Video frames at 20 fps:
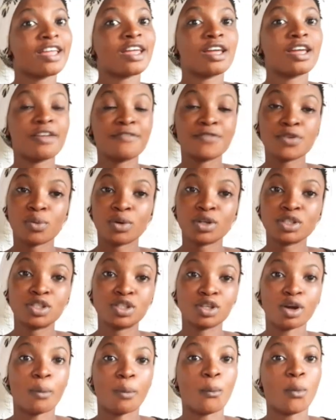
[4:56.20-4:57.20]
If you
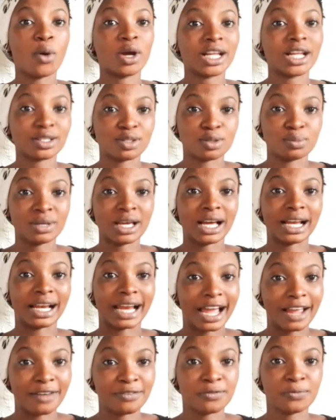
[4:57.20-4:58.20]
want your mother to be
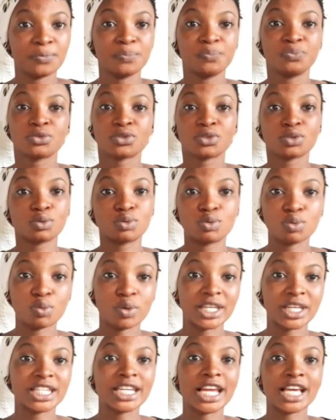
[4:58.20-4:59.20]
alive, to
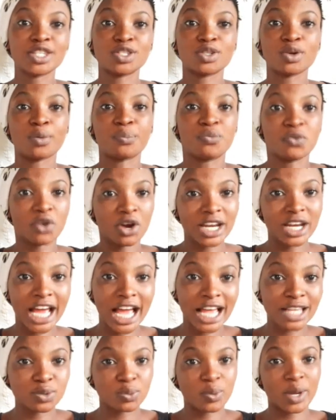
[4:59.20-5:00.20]
witness your
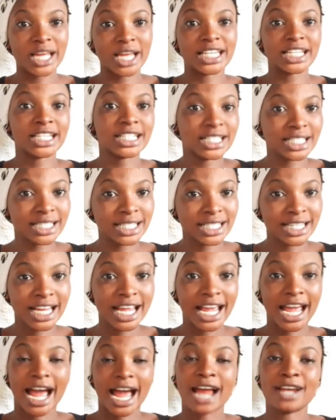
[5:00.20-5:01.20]
brother's wedding
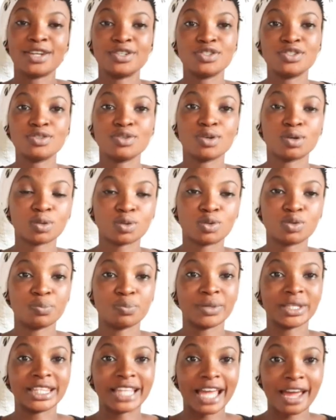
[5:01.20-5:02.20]
and to
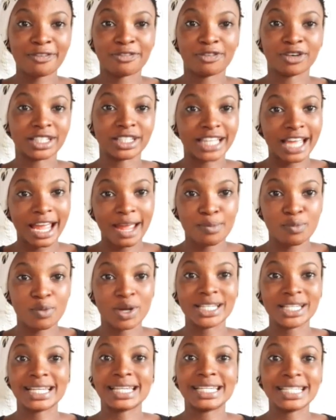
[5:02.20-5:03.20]
be there for them
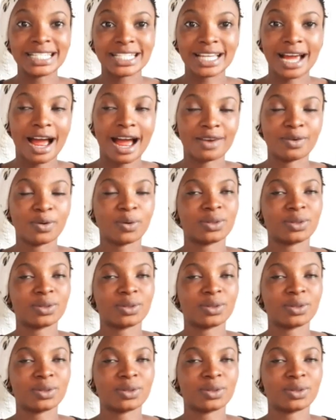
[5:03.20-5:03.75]
when they need her and all